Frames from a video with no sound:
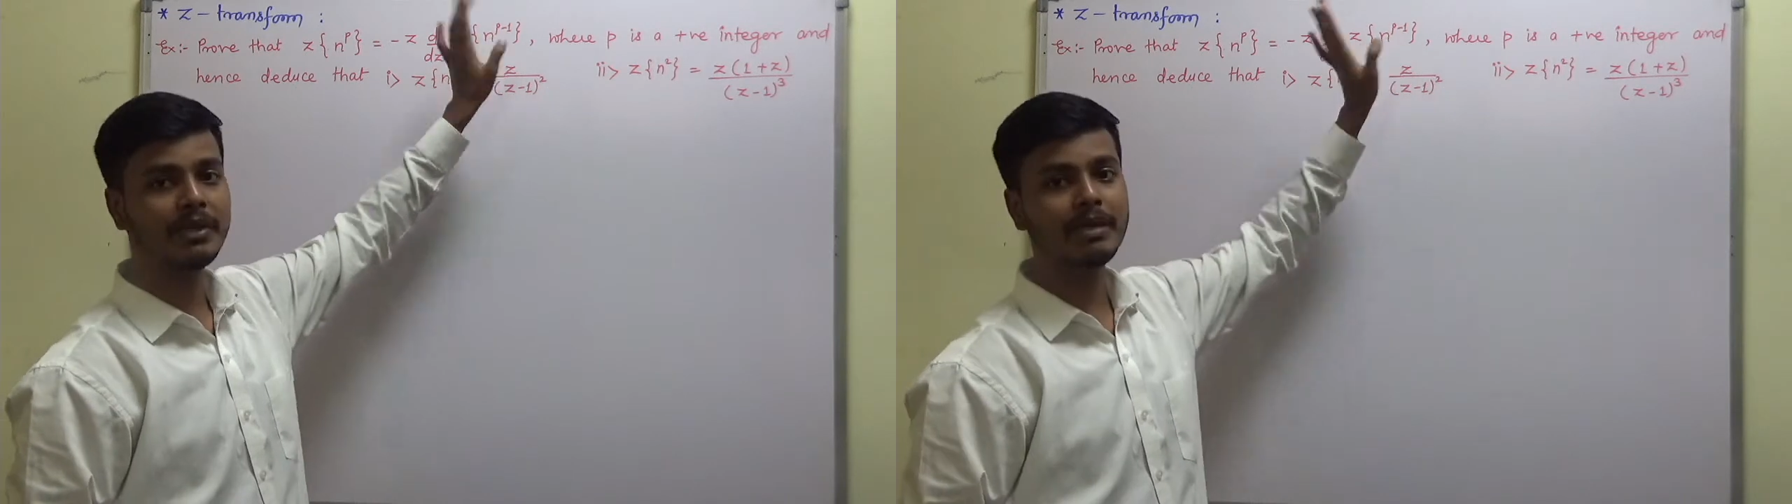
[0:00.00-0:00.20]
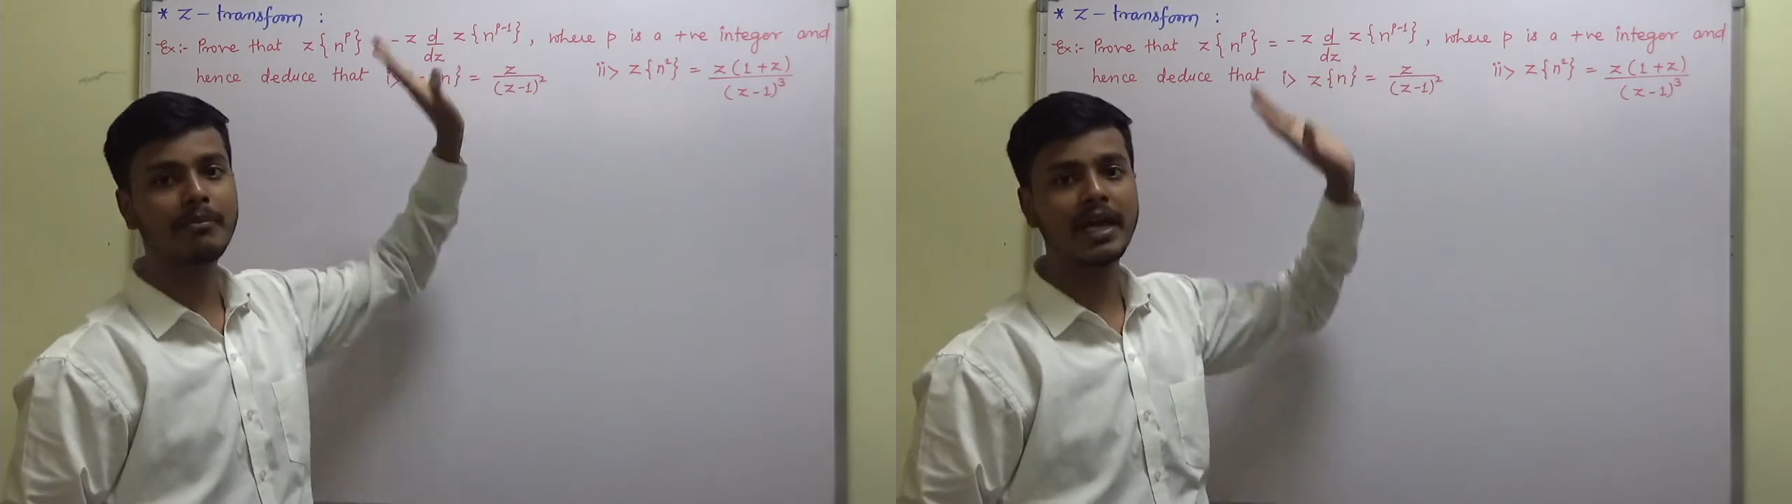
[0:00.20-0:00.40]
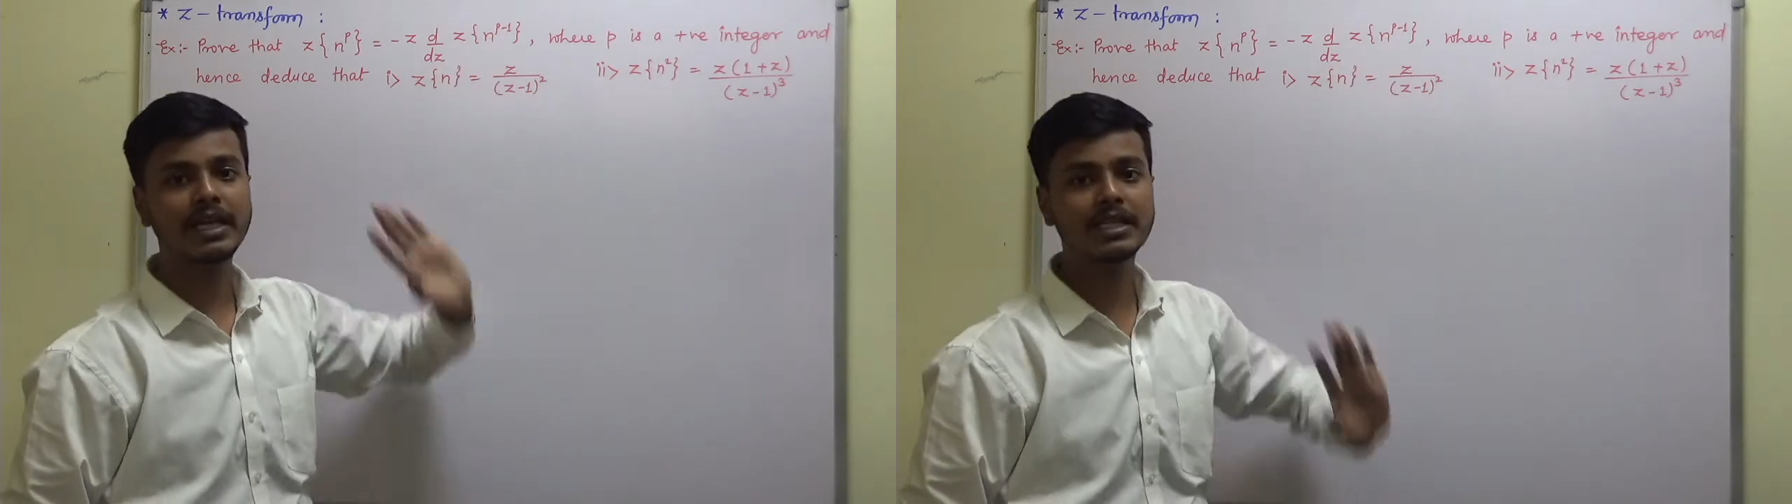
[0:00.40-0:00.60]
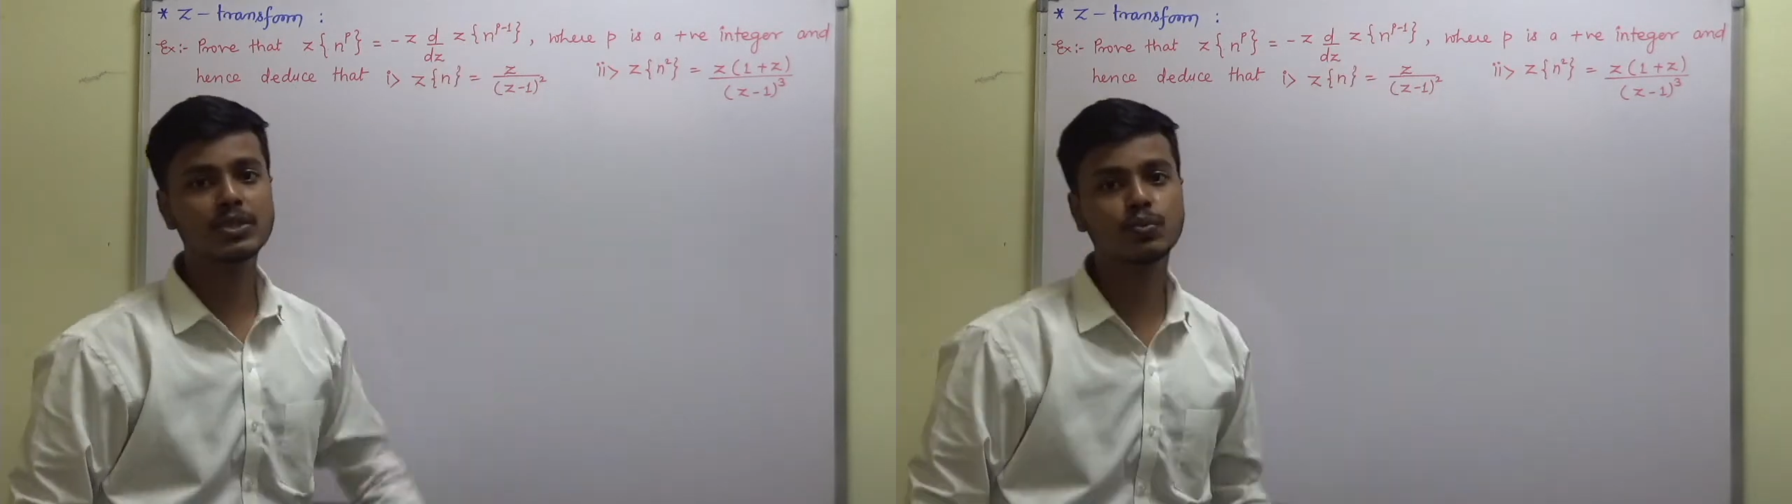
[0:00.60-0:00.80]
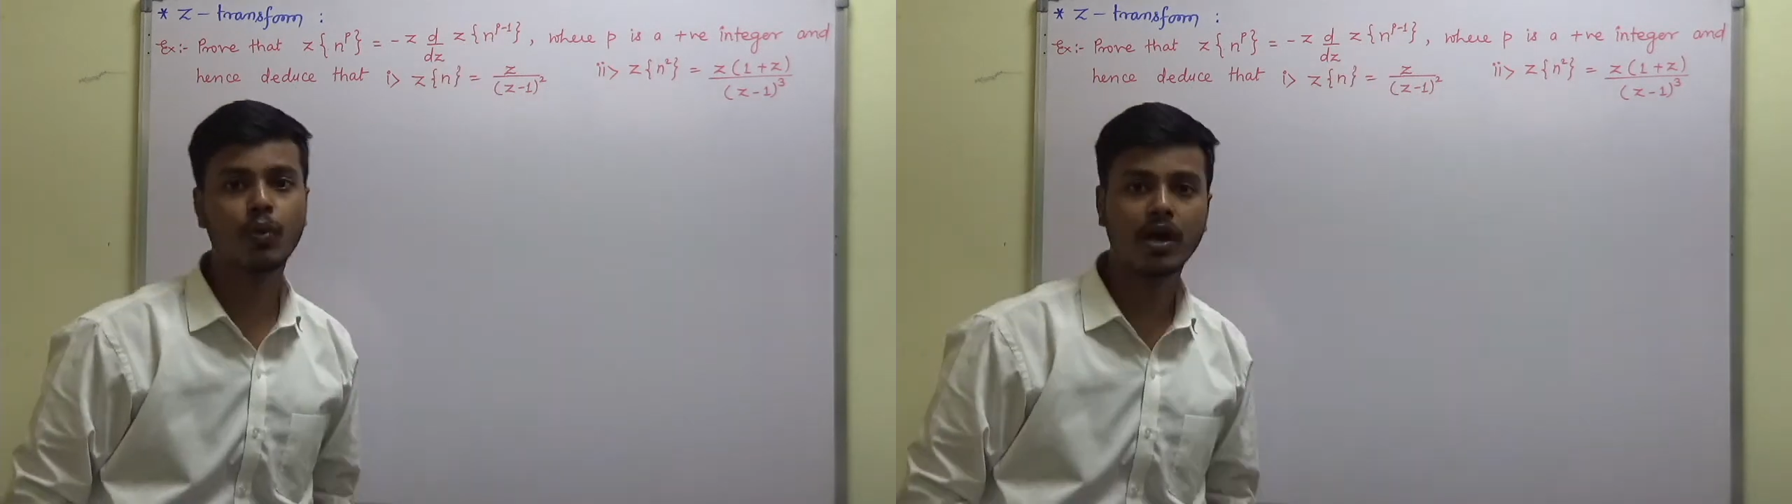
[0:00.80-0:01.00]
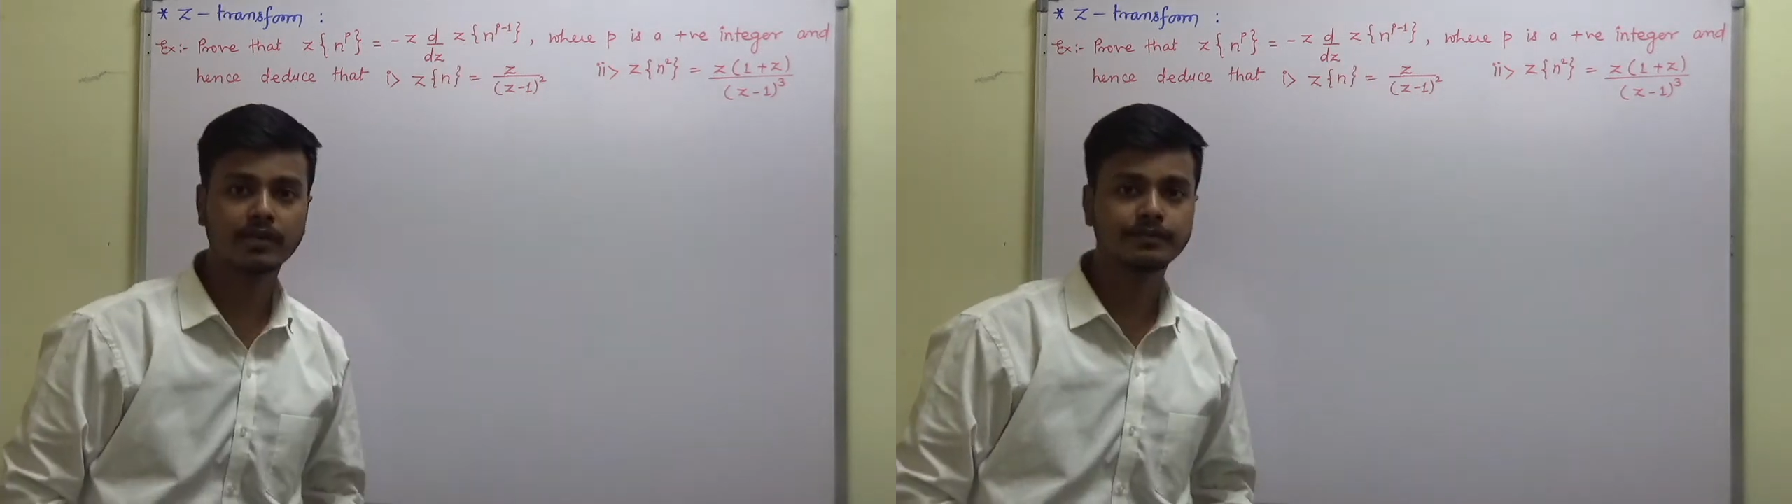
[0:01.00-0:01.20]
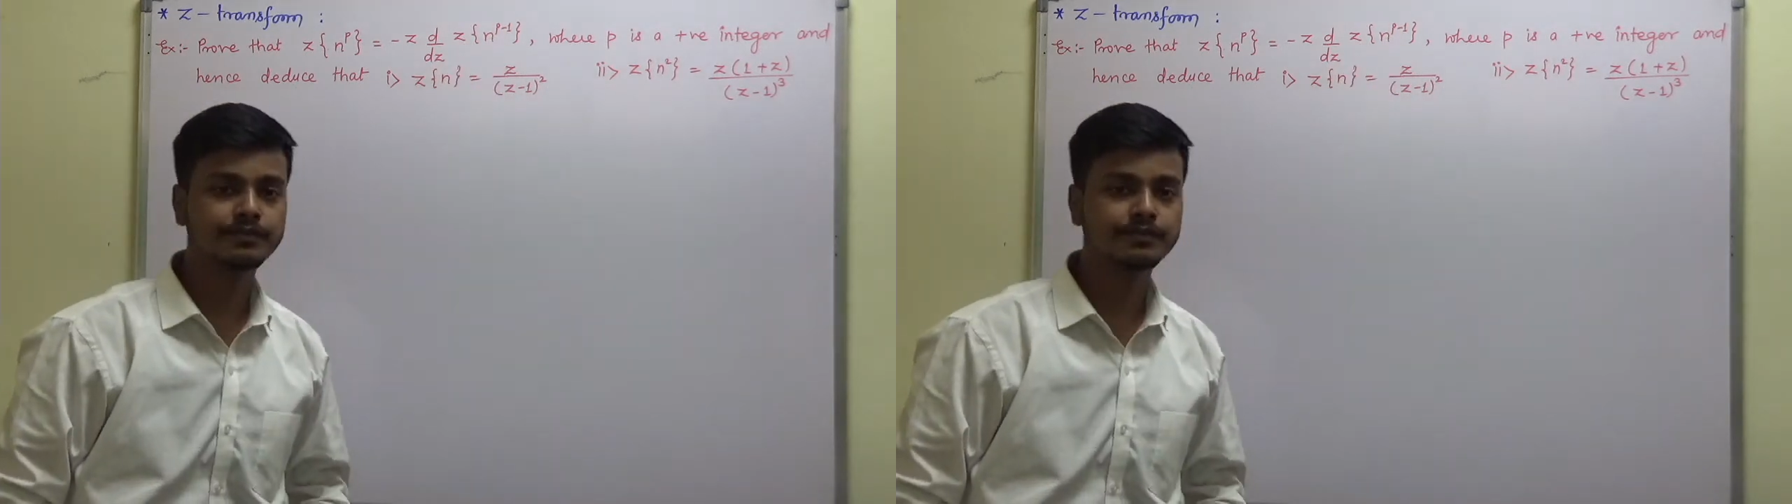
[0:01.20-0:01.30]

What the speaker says: p minus 1.